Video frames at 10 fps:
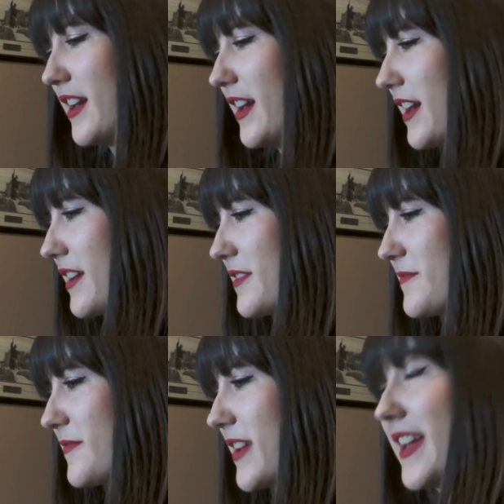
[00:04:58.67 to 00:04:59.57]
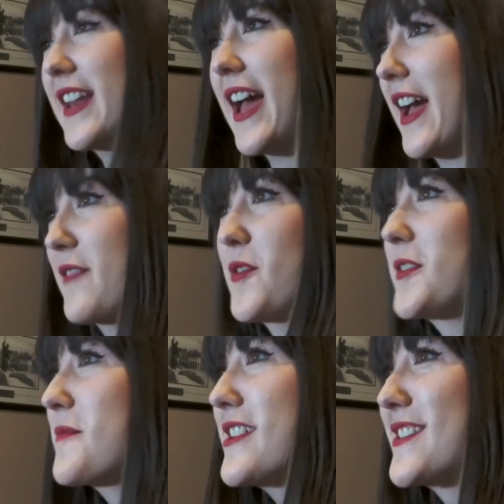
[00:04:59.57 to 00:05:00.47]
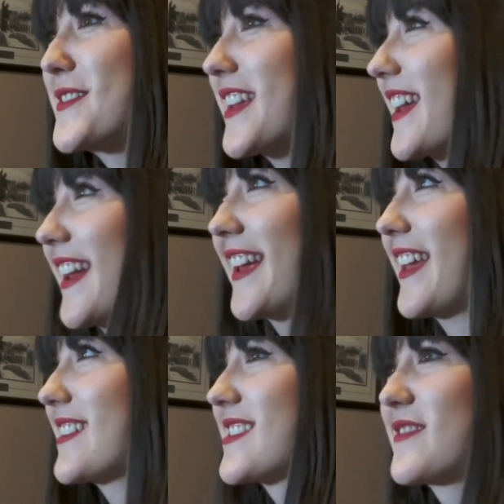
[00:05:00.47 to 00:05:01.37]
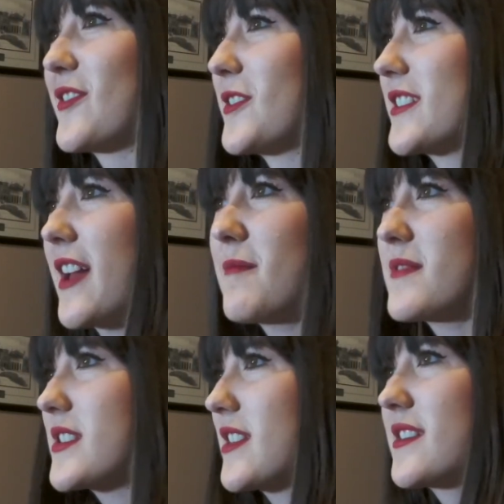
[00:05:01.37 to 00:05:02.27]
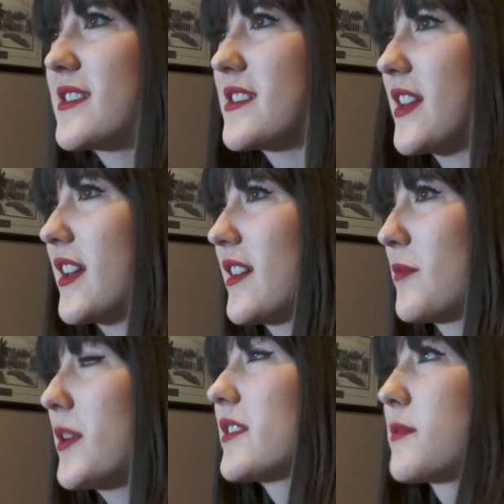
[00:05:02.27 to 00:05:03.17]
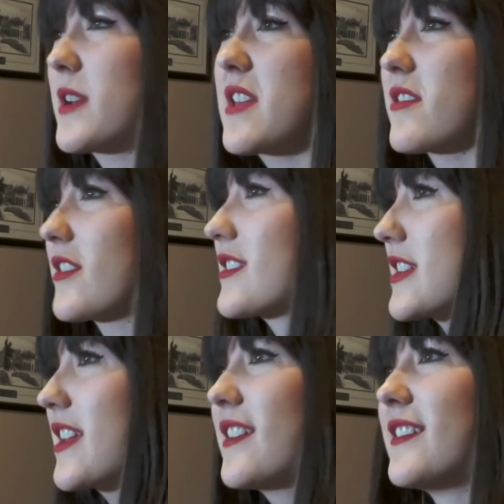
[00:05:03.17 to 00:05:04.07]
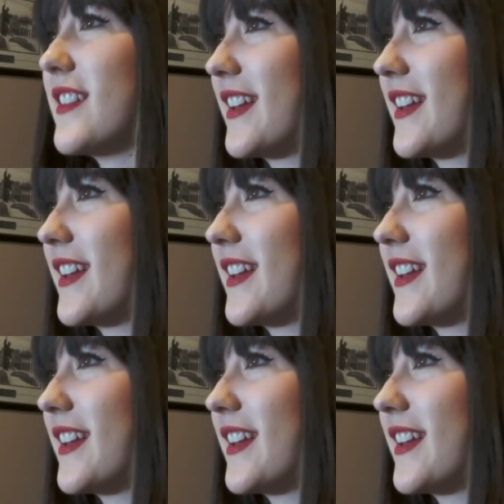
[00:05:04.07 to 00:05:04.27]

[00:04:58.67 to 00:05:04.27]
I've only been doing it, I guess, full time since 2013.